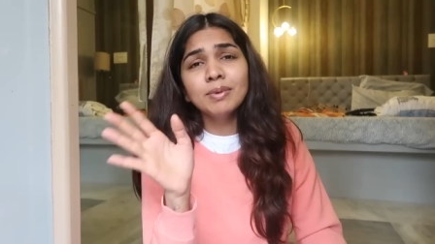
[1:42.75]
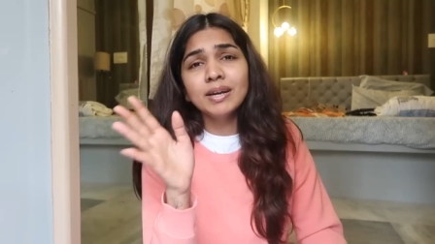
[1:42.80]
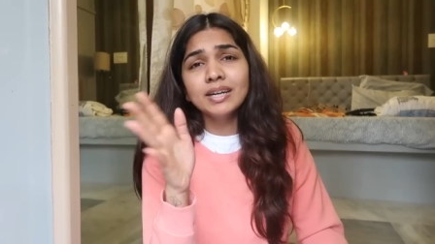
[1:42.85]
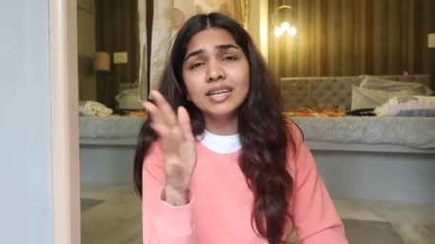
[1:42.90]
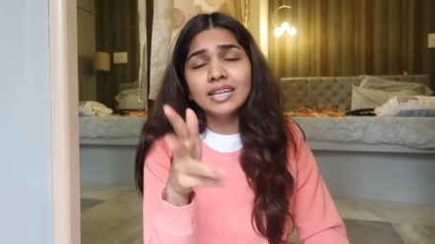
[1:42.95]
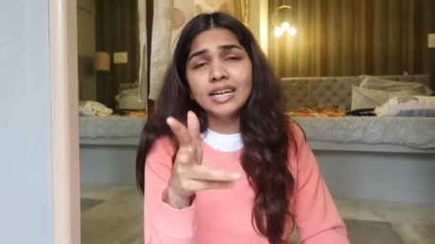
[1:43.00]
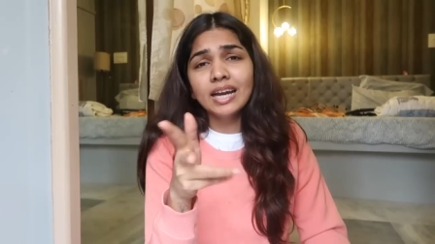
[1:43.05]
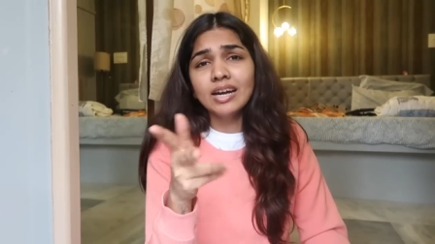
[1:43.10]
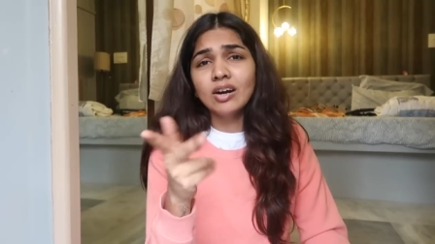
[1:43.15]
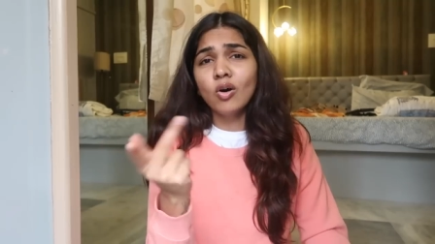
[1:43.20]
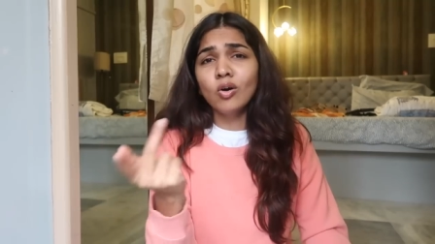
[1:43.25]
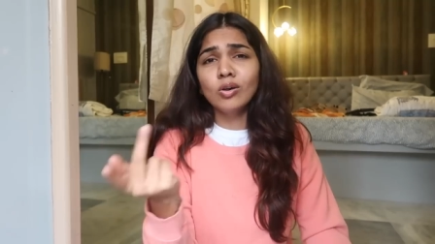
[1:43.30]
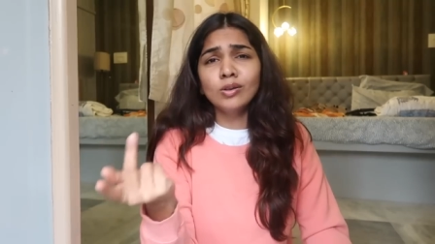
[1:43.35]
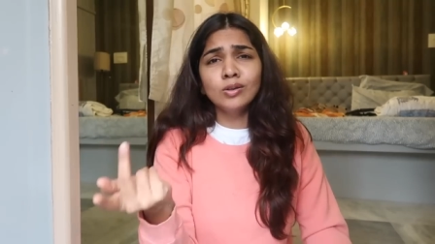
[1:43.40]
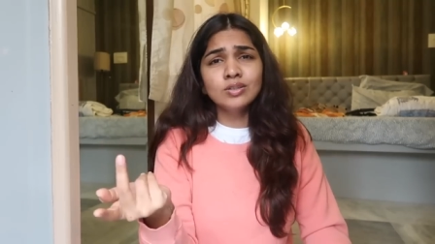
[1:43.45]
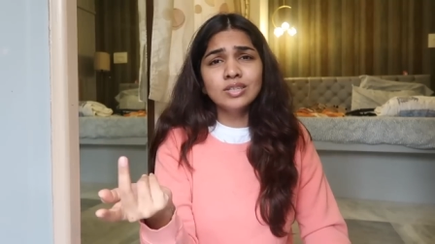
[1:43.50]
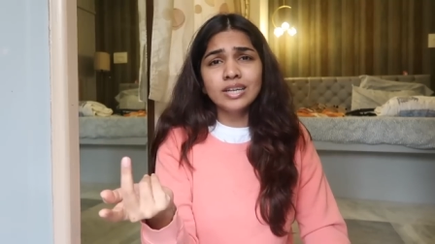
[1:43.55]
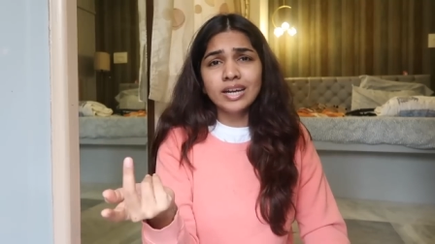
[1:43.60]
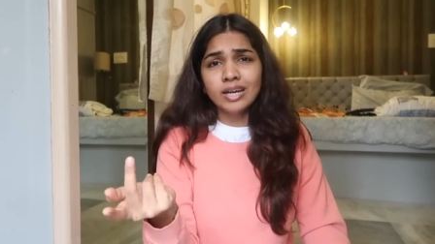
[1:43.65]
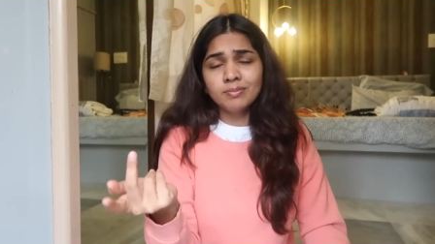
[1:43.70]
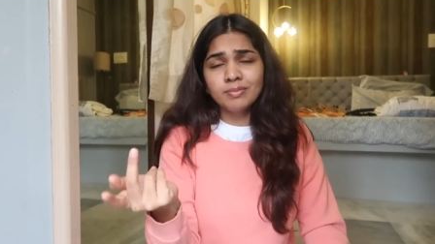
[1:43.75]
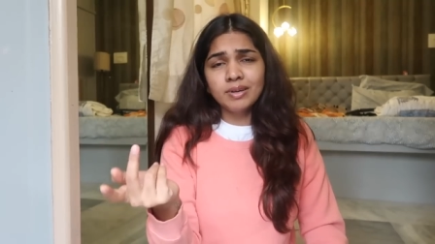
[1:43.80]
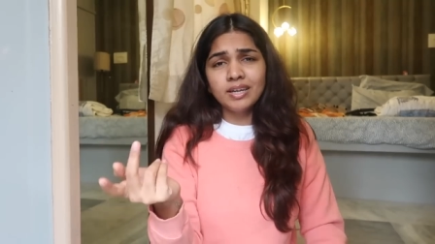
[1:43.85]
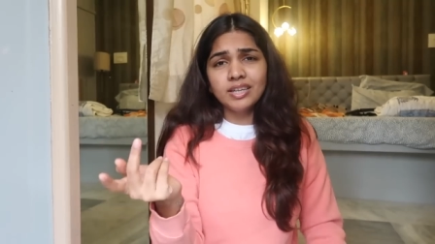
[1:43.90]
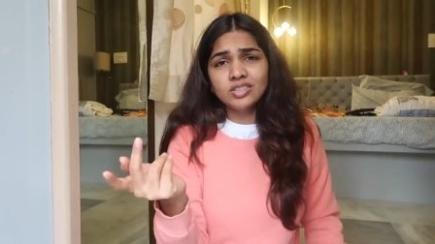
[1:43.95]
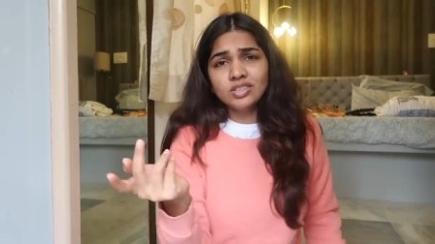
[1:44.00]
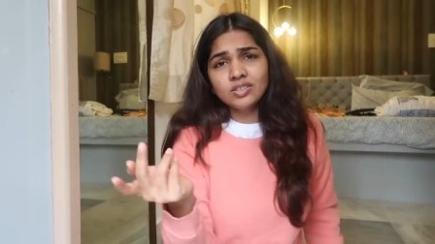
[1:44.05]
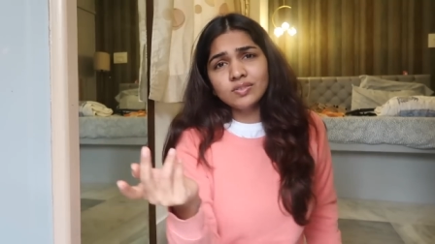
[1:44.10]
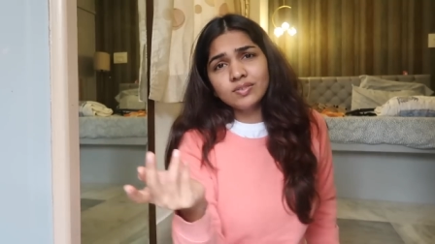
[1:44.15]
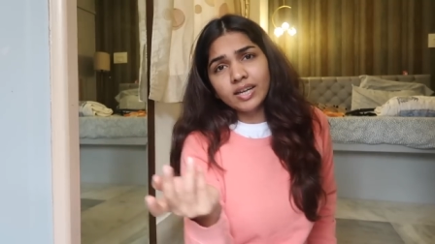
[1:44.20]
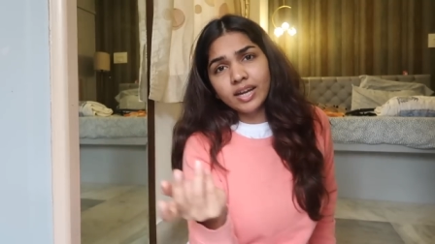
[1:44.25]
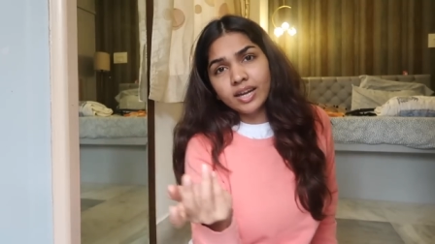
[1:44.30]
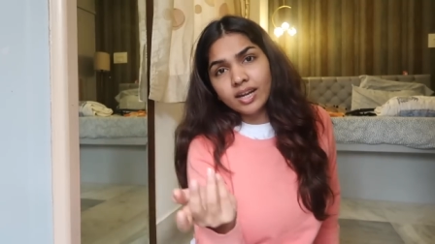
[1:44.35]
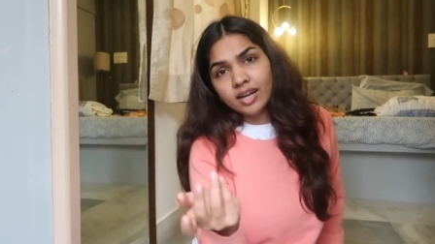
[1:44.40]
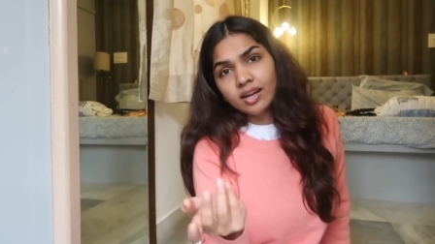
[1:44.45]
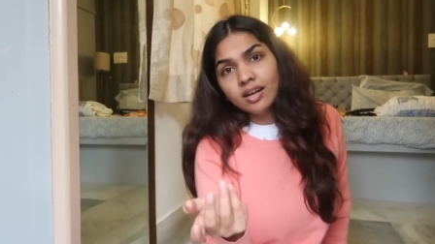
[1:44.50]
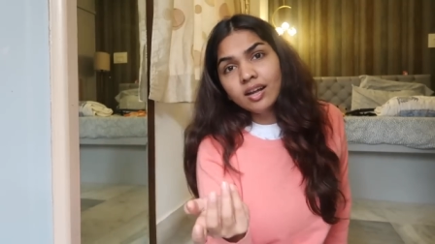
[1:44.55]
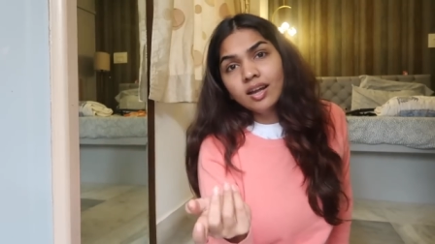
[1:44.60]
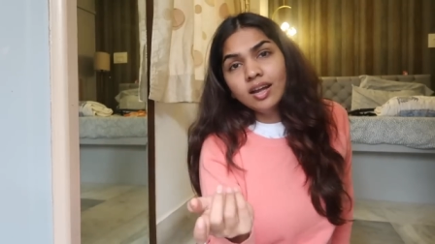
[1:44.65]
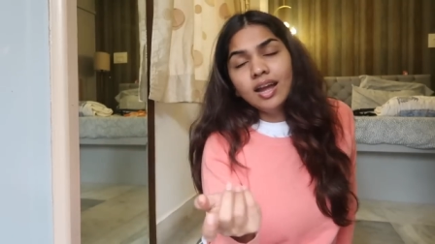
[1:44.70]
But yeah, all those recommendations
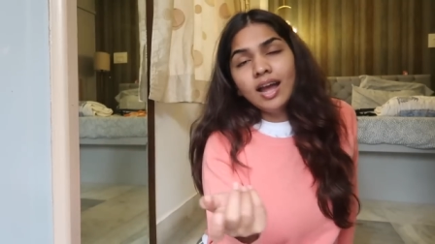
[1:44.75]
etc.